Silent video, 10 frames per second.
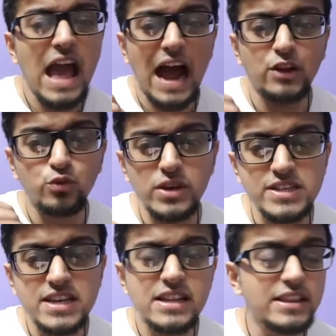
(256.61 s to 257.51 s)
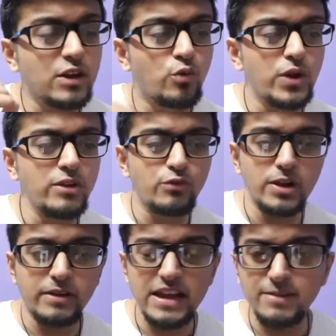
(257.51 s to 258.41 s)
at which the queen
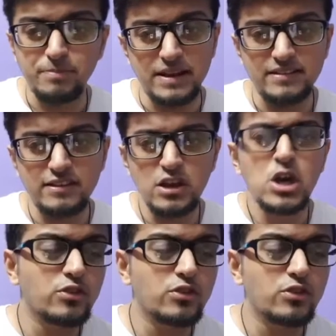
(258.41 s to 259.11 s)
will get placed.